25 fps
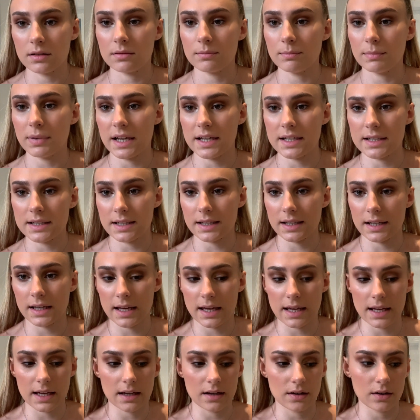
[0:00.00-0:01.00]
blending
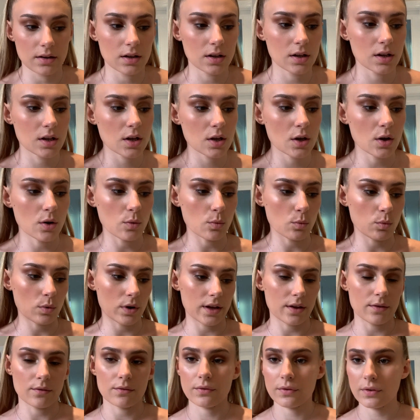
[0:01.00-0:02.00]
it in
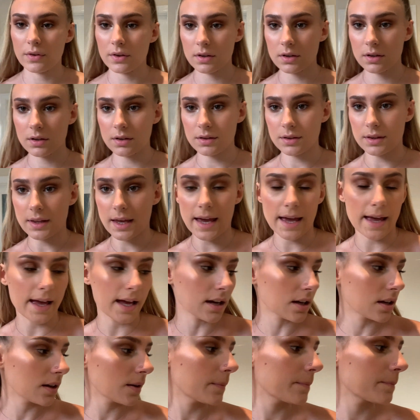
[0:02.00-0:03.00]
with the egg.